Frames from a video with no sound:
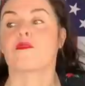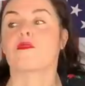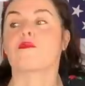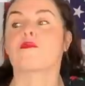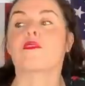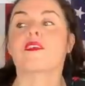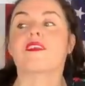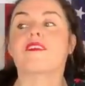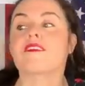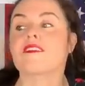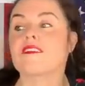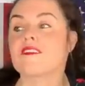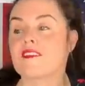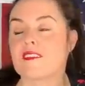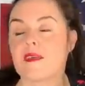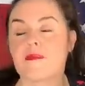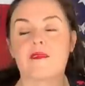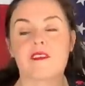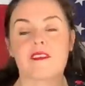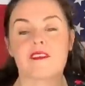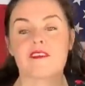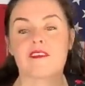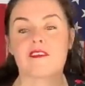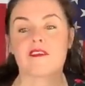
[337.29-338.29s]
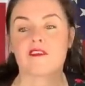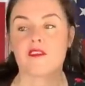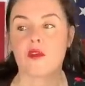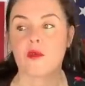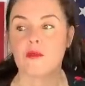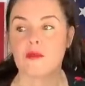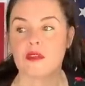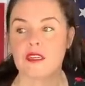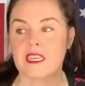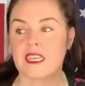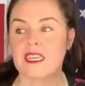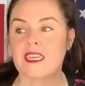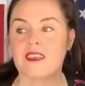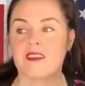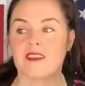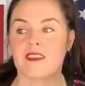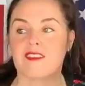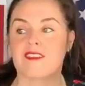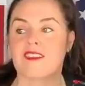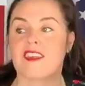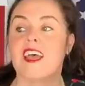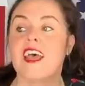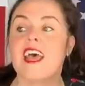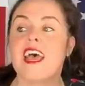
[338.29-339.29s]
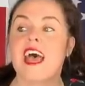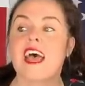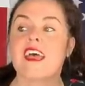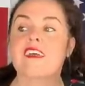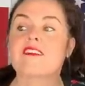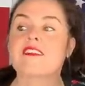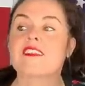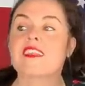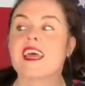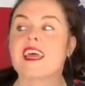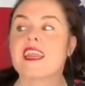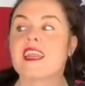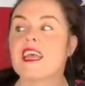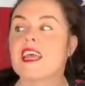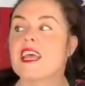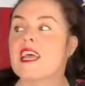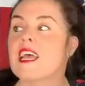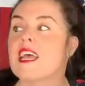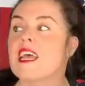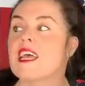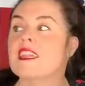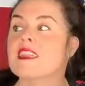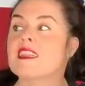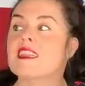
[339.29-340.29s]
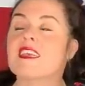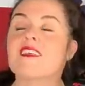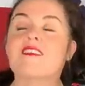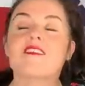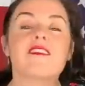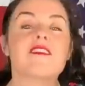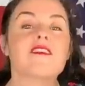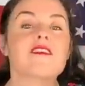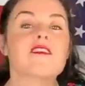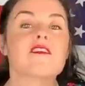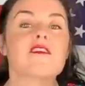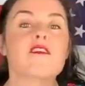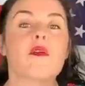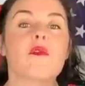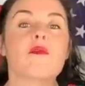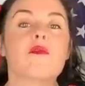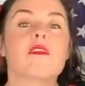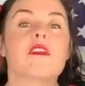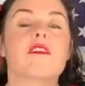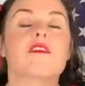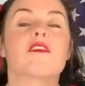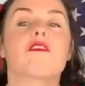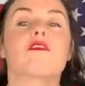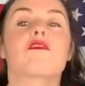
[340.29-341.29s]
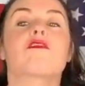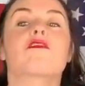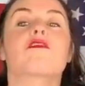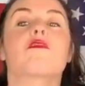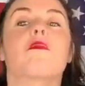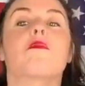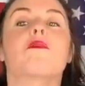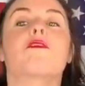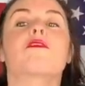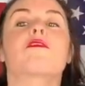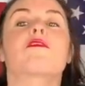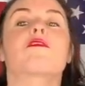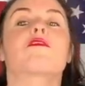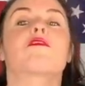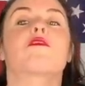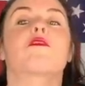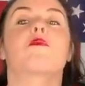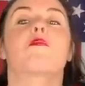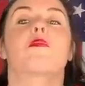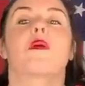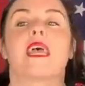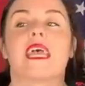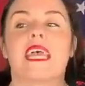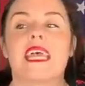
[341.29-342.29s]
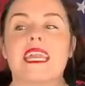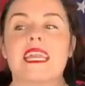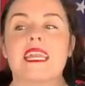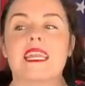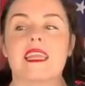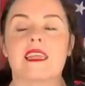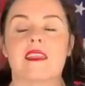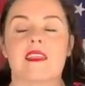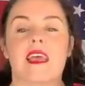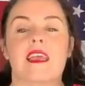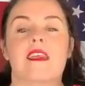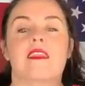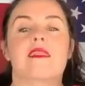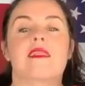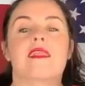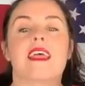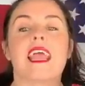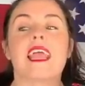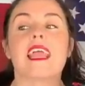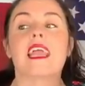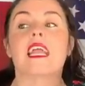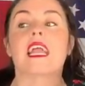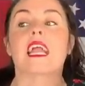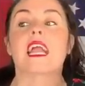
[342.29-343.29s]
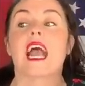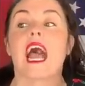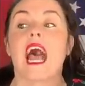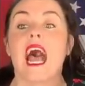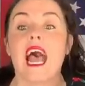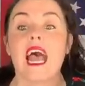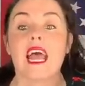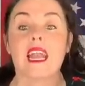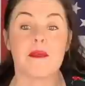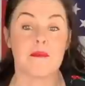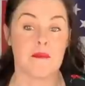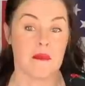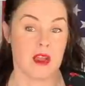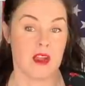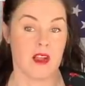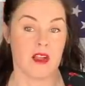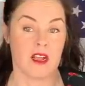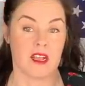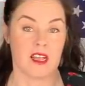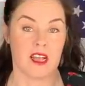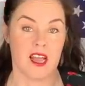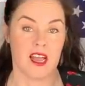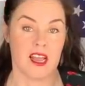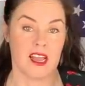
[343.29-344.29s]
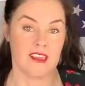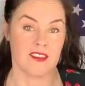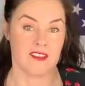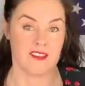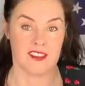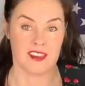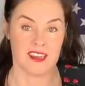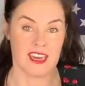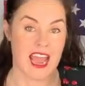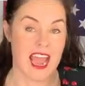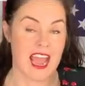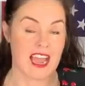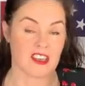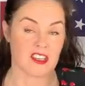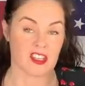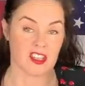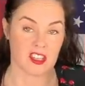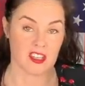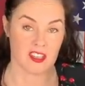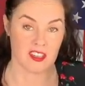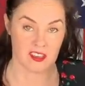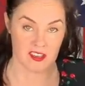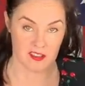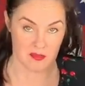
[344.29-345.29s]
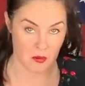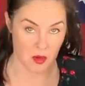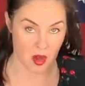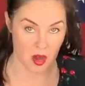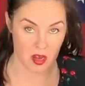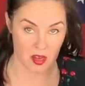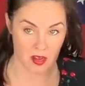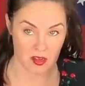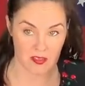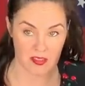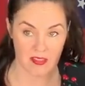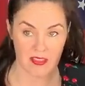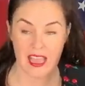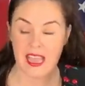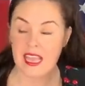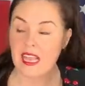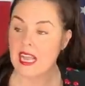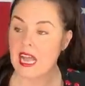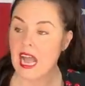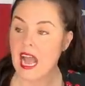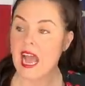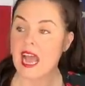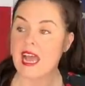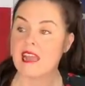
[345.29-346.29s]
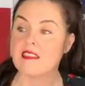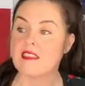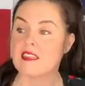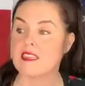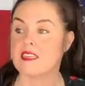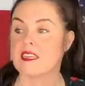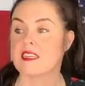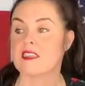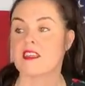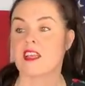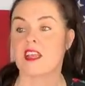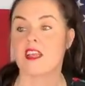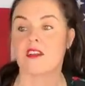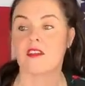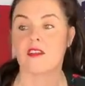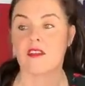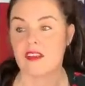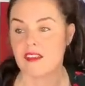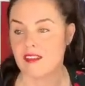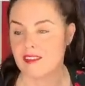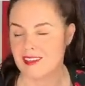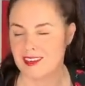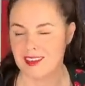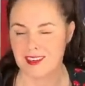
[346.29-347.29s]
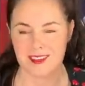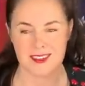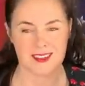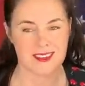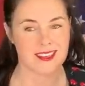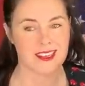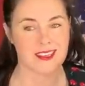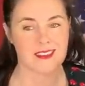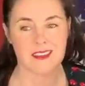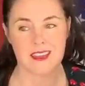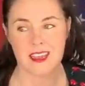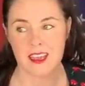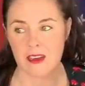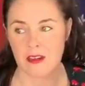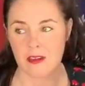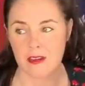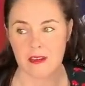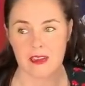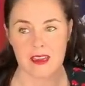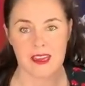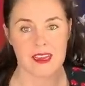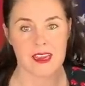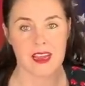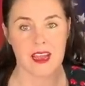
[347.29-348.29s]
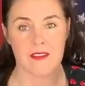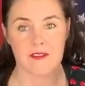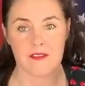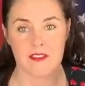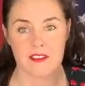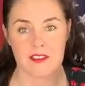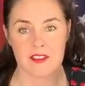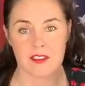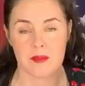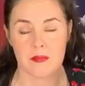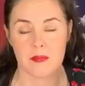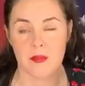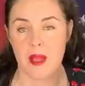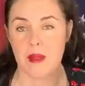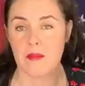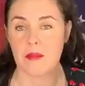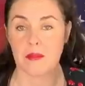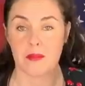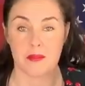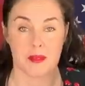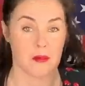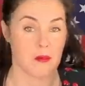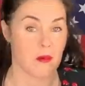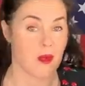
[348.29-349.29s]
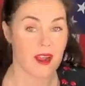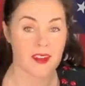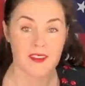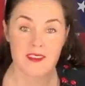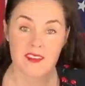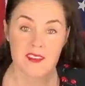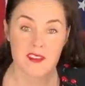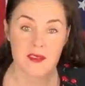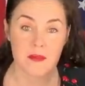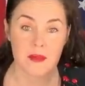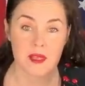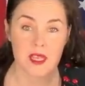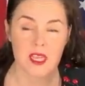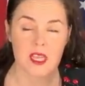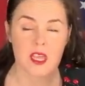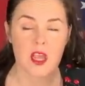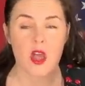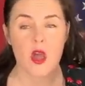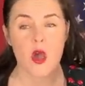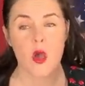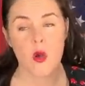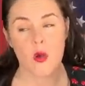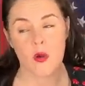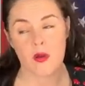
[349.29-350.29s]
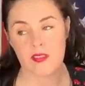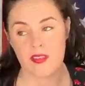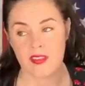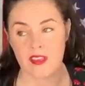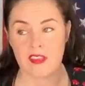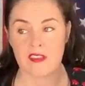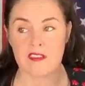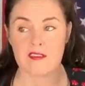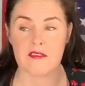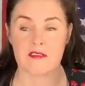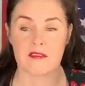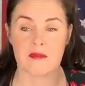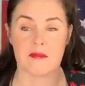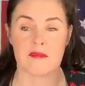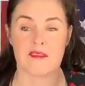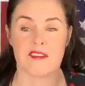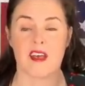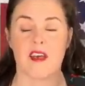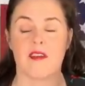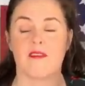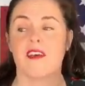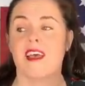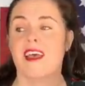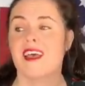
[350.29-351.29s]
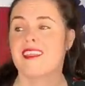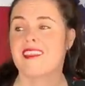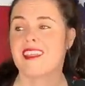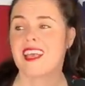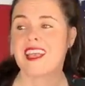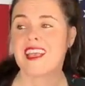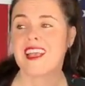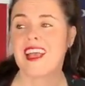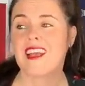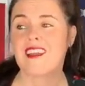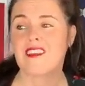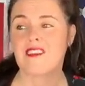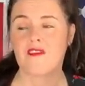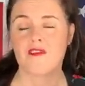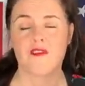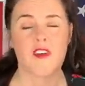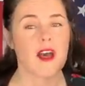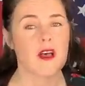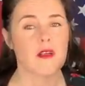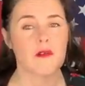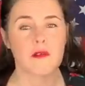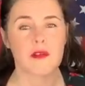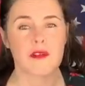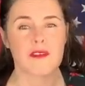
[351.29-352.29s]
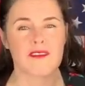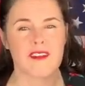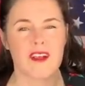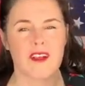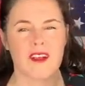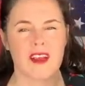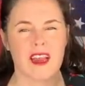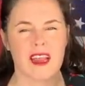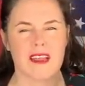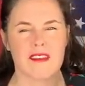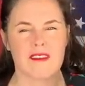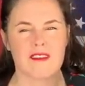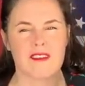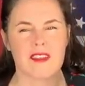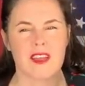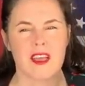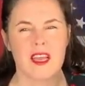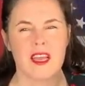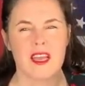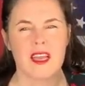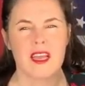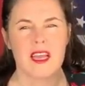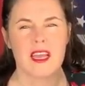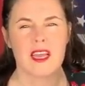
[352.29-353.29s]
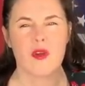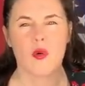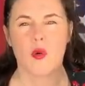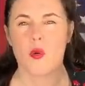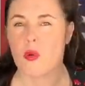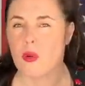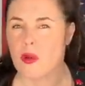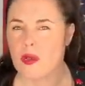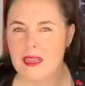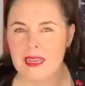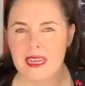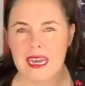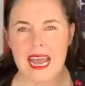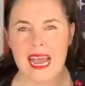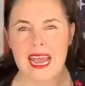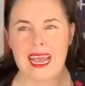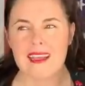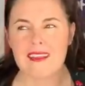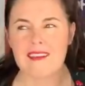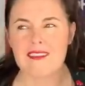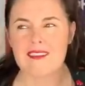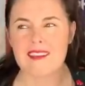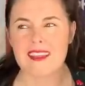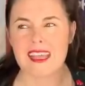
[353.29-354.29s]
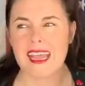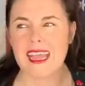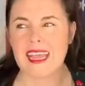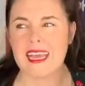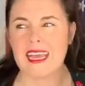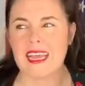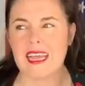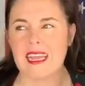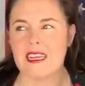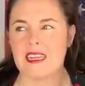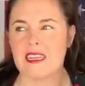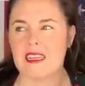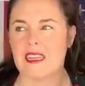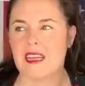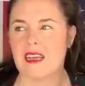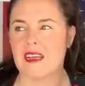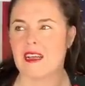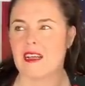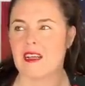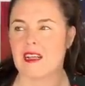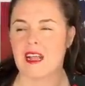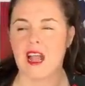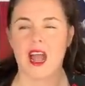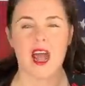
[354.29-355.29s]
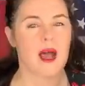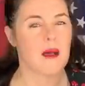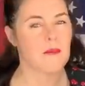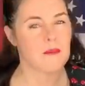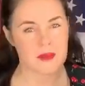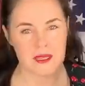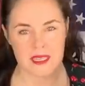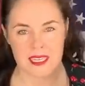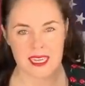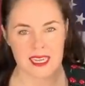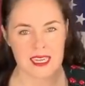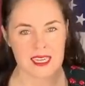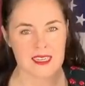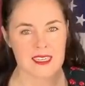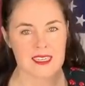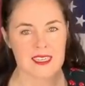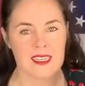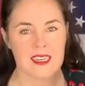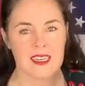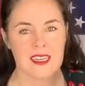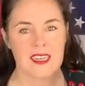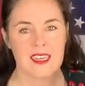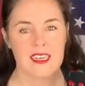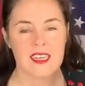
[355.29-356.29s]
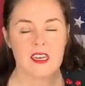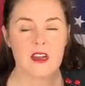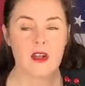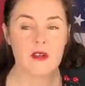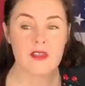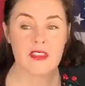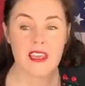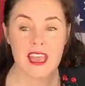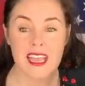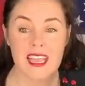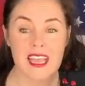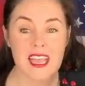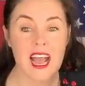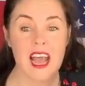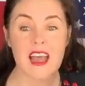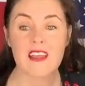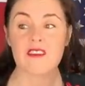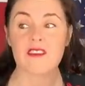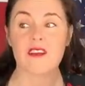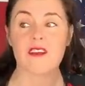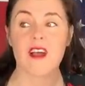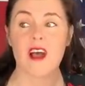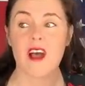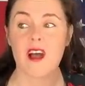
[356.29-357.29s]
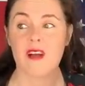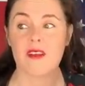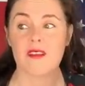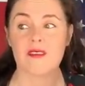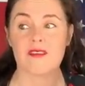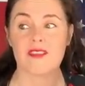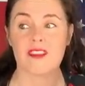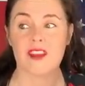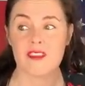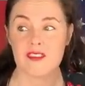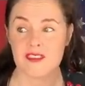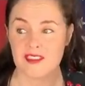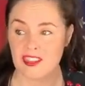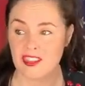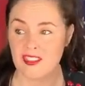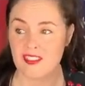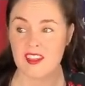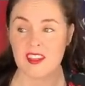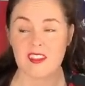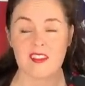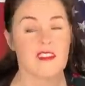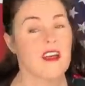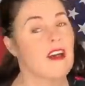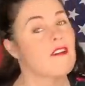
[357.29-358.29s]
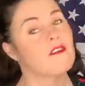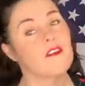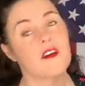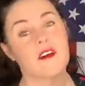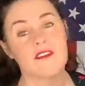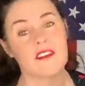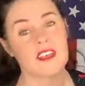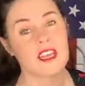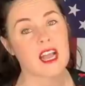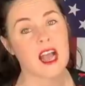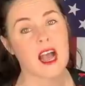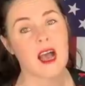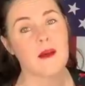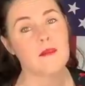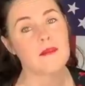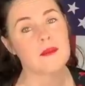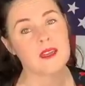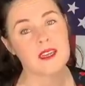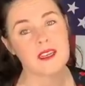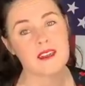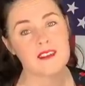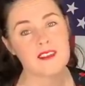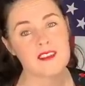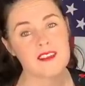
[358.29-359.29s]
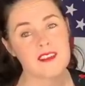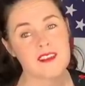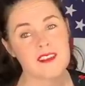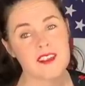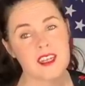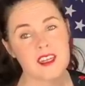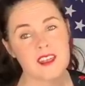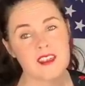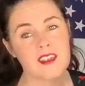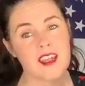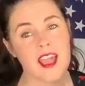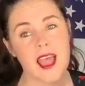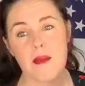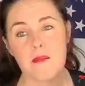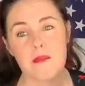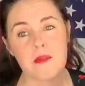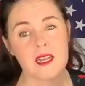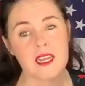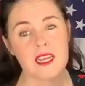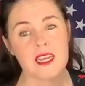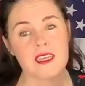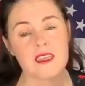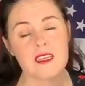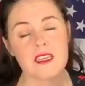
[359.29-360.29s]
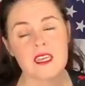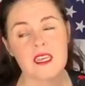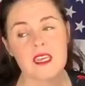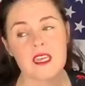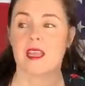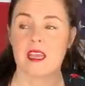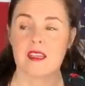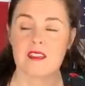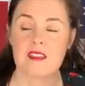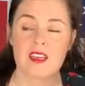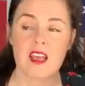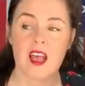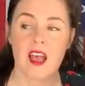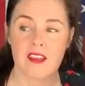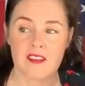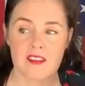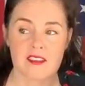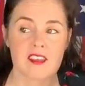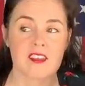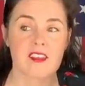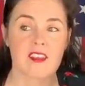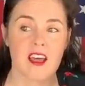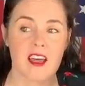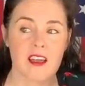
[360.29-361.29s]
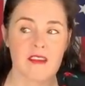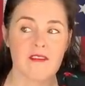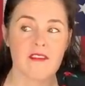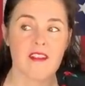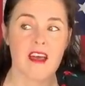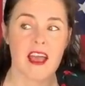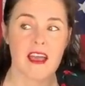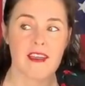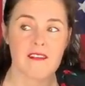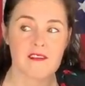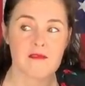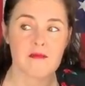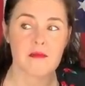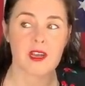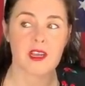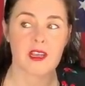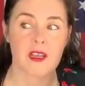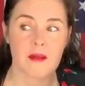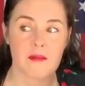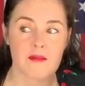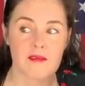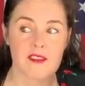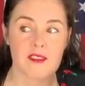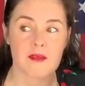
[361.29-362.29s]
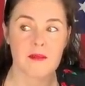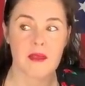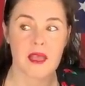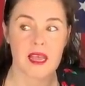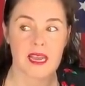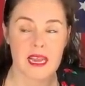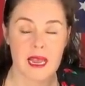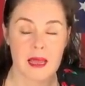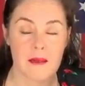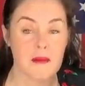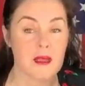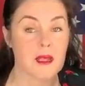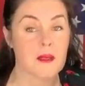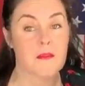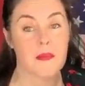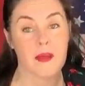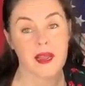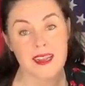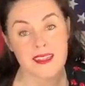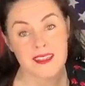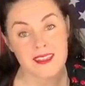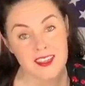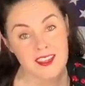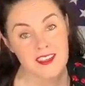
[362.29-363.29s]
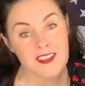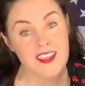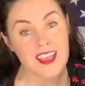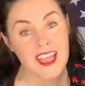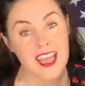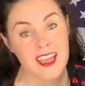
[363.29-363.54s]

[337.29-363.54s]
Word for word: the reason some of this is so ridiculous is that this is so there's so much stupidity like thank god america isn't actually smarter thank god the dictator isn't as dictatory enough as he probably wants to be or thinks of himself thank god his followers aren't as organized and competent you know, thank God they're all there's just a level of incompetence that's happening. It's costing a lot of lives when it comes to the pandemic, but in this